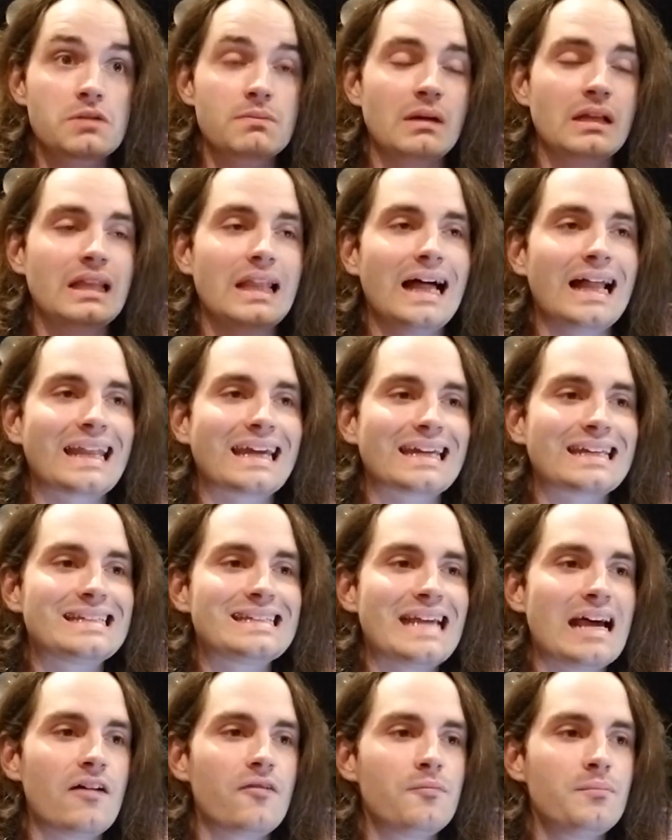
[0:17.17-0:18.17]
melodic
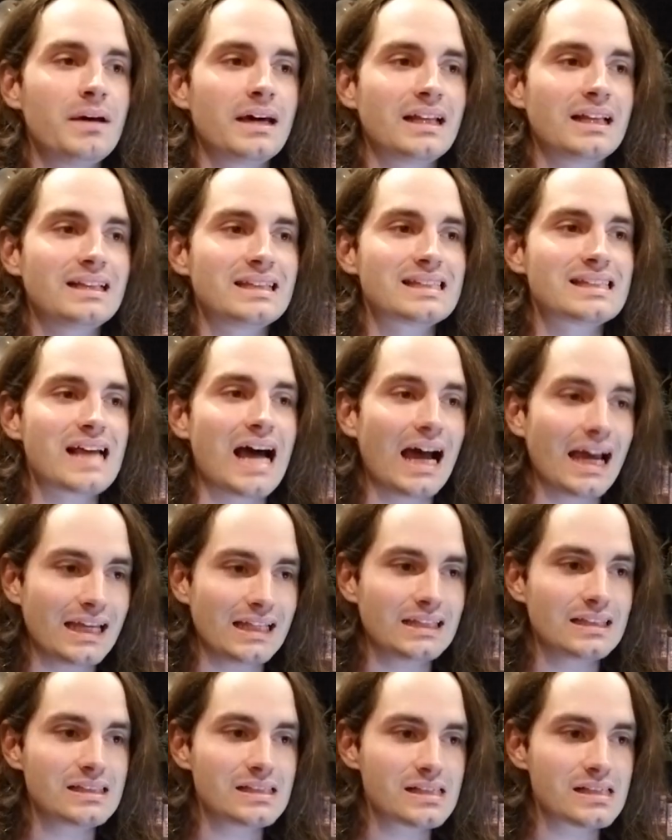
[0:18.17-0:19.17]
death metal
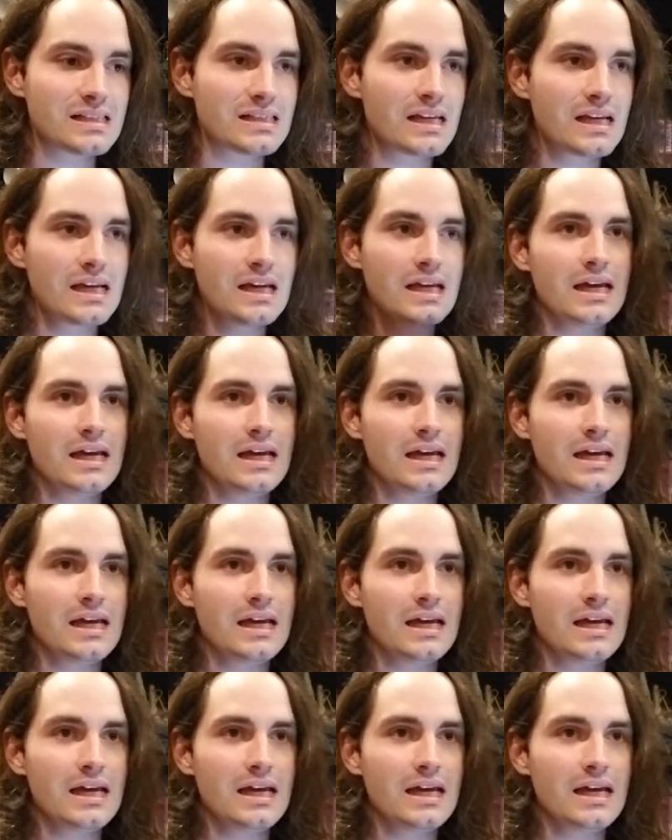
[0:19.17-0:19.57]
titans